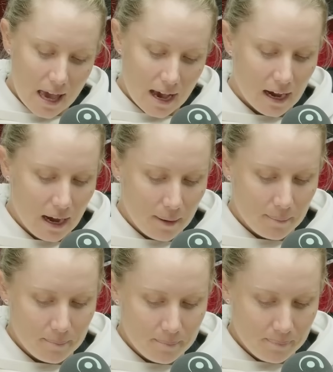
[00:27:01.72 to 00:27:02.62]

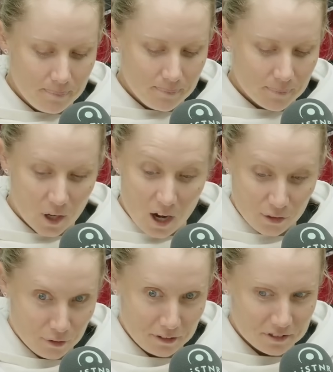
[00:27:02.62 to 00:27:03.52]
I
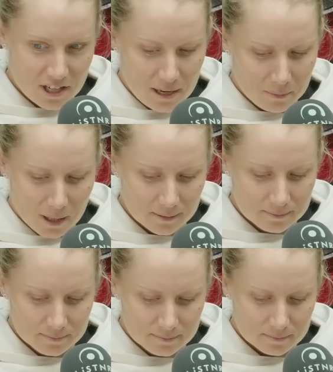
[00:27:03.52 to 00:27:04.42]
thought at the time, like,
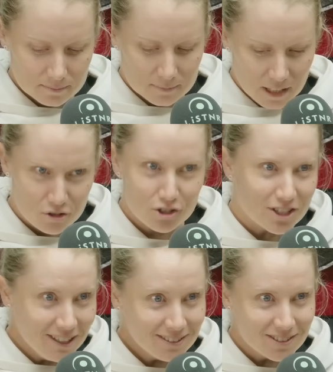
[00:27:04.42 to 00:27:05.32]

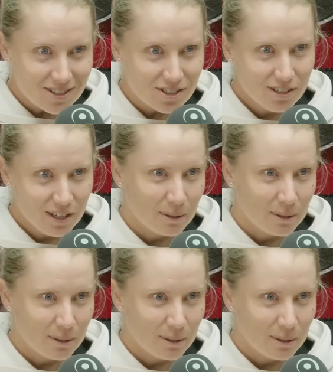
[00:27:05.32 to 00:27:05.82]
interesting decision.